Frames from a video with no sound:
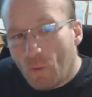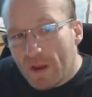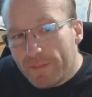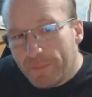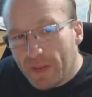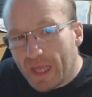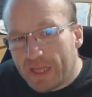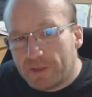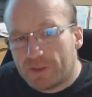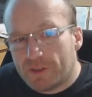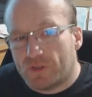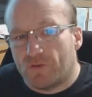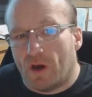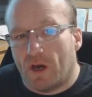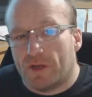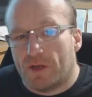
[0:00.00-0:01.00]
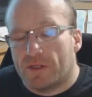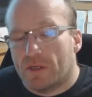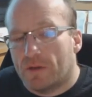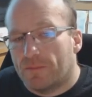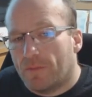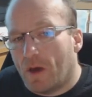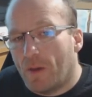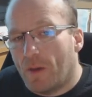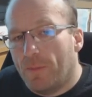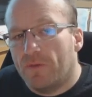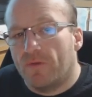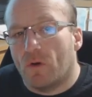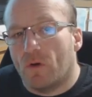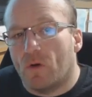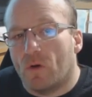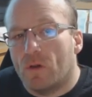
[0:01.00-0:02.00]
When playing Strahd,
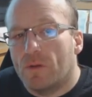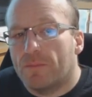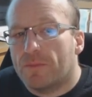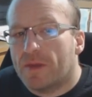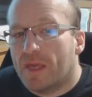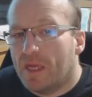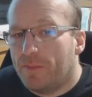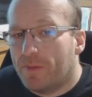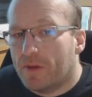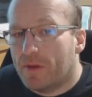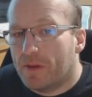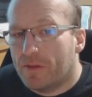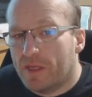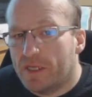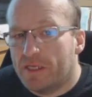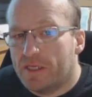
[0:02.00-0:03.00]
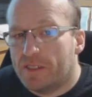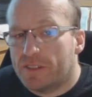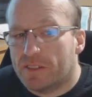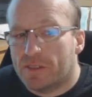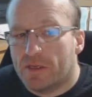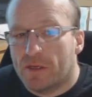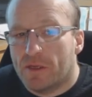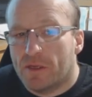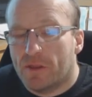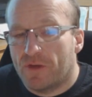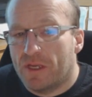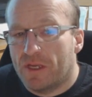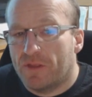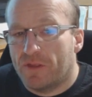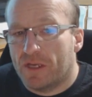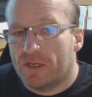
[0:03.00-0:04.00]
above all, keep these
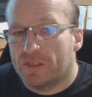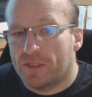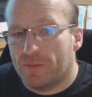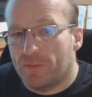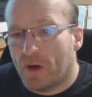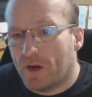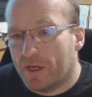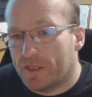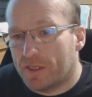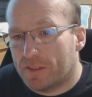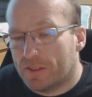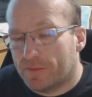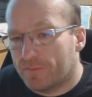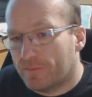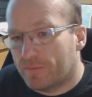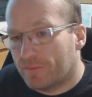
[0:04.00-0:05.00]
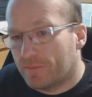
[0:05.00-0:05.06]
three things in mind.